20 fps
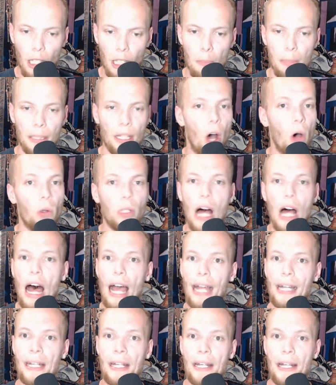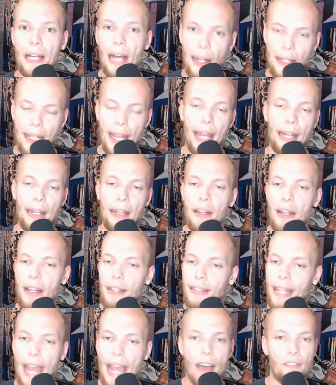But the O-line, again,
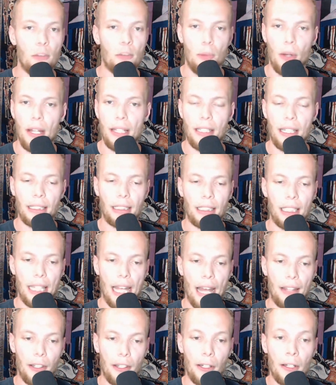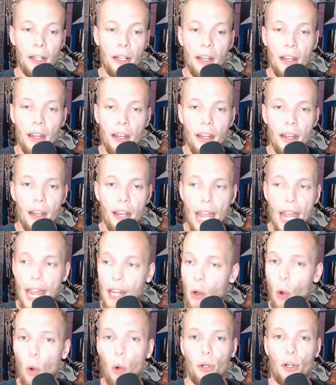they have to bring things together
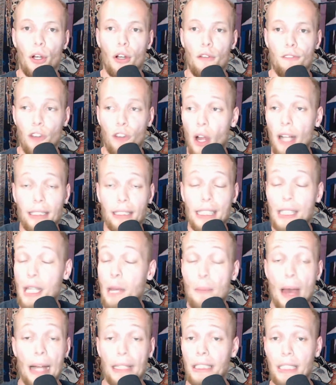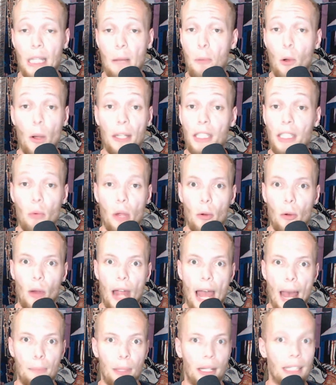in order for us to get back to that point that we were
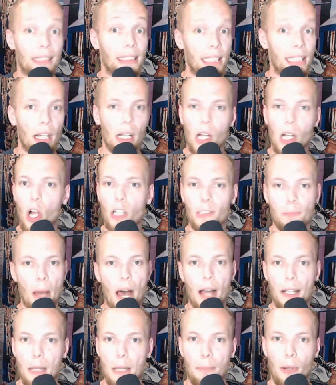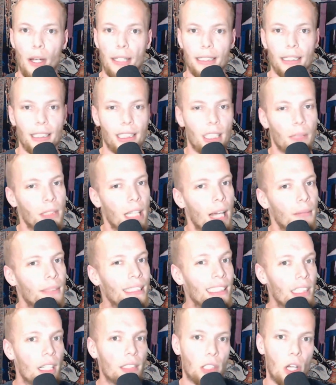at, because Derek Carr's pocket presence, sometimes
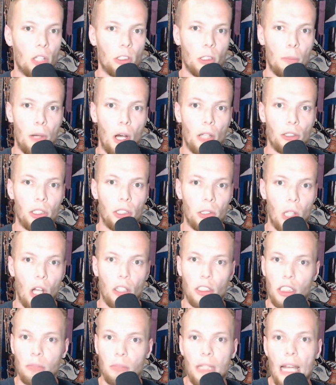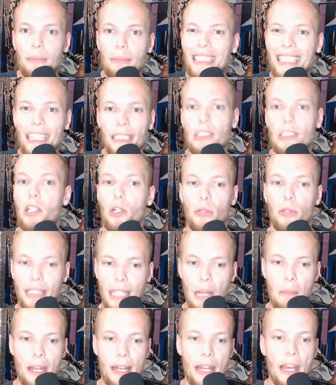he does hold the ball too long. Sometimes he is a little
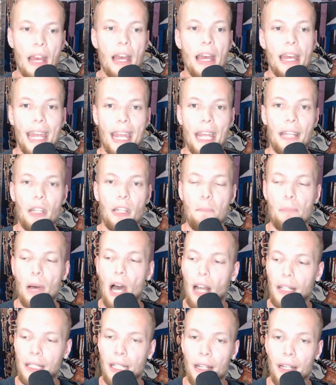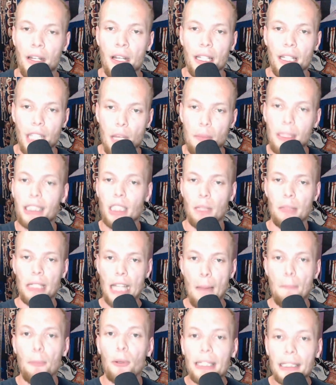timid in the pocket. Give me some of
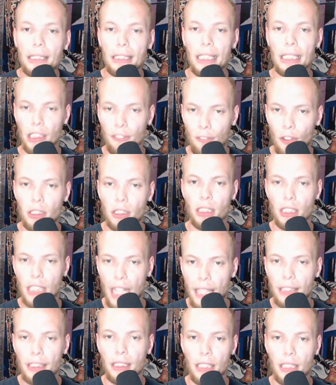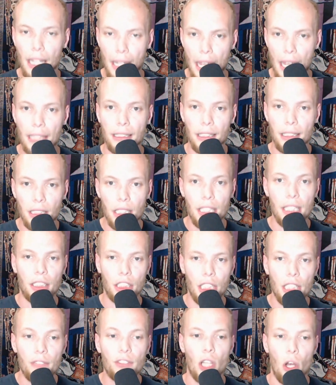that preseason versus Kansas City
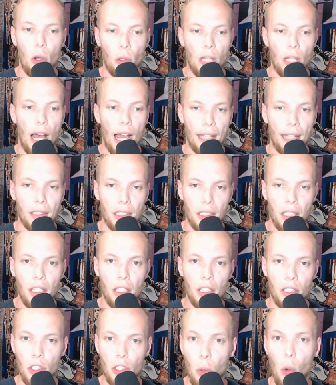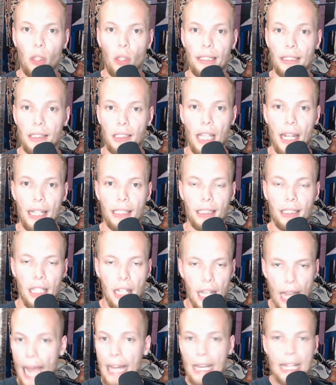Chiefs O-lines, New Orleans Saints.
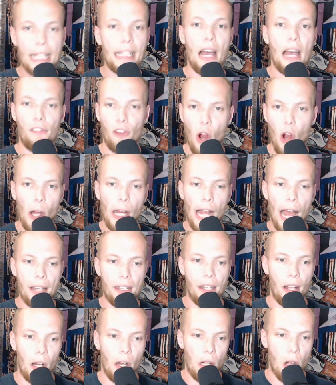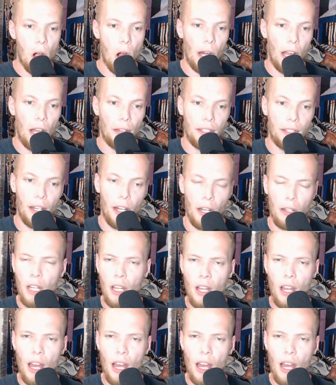I need that for our guy Derek Carr out there.